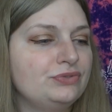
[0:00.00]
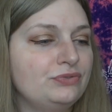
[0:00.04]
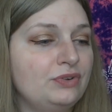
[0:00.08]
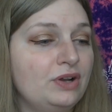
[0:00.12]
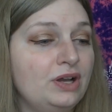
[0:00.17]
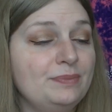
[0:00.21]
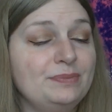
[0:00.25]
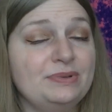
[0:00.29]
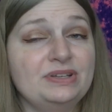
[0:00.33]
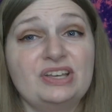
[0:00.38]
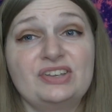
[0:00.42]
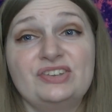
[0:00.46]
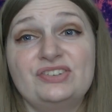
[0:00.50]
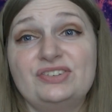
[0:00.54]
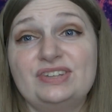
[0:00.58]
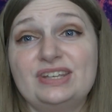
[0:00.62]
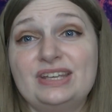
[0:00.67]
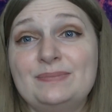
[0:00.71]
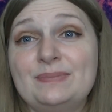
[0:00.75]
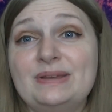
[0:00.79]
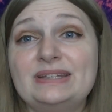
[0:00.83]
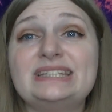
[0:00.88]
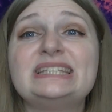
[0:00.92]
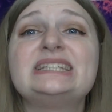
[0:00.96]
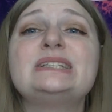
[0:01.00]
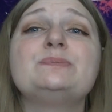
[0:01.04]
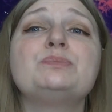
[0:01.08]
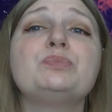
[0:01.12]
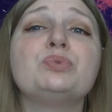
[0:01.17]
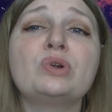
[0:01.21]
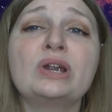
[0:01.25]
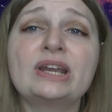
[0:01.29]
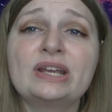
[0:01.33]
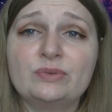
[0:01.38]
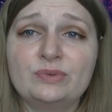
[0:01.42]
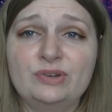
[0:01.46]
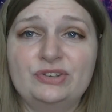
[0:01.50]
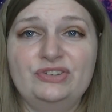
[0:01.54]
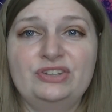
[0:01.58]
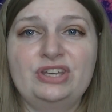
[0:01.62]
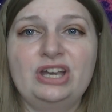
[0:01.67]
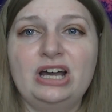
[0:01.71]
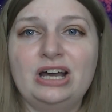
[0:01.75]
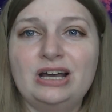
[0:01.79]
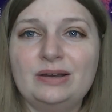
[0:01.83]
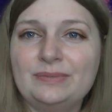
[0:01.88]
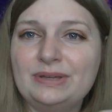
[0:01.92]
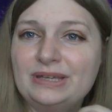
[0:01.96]
fun because it meant spring was
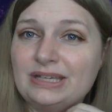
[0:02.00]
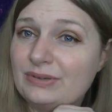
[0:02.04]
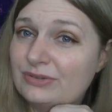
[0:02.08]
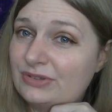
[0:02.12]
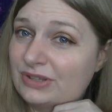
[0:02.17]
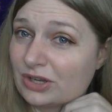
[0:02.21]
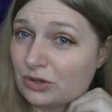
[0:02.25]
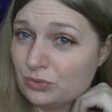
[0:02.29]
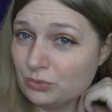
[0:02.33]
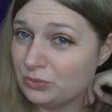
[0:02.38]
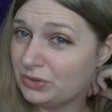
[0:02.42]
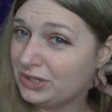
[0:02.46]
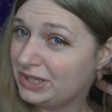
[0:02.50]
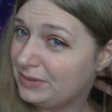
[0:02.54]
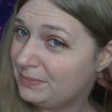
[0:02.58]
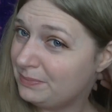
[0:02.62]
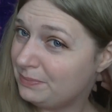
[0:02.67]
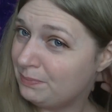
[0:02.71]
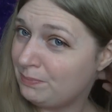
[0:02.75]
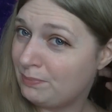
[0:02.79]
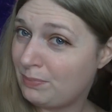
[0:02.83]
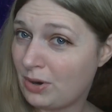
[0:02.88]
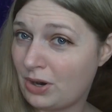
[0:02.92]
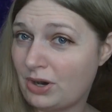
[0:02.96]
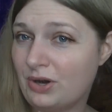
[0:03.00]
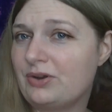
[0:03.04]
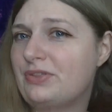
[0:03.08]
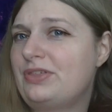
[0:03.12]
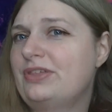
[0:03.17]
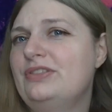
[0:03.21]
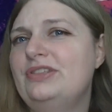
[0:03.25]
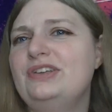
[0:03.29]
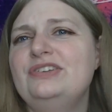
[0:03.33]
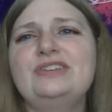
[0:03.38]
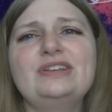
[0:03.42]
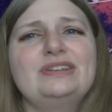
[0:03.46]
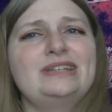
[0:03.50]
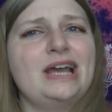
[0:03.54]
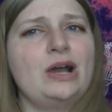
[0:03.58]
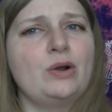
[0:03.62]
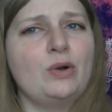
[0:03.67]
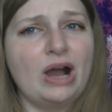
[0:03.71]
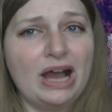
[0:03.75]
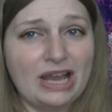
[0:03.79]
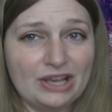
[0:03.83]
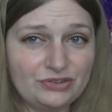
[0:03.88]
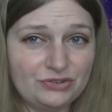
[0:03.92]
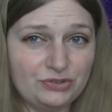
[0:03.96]
coming. It was like a rebirth. At least that's how
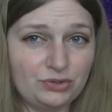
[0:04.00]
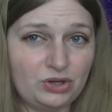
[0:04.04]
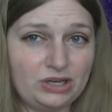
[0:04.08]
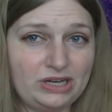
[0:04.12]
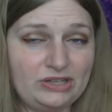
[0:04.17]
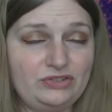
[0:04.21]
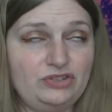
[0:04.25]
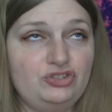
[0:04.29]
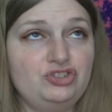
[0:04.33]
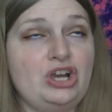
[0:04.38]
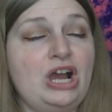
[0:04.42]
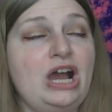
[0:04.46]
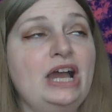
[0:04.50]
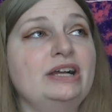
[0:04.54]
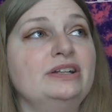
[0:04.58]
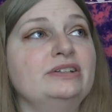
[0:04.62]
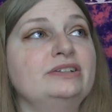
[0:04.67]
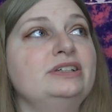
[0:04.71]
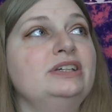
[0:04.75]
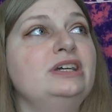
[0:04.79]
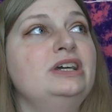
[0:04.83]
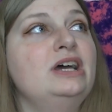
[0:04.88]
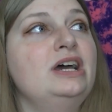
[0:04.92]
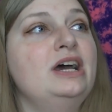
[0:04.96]
I saw it as a child.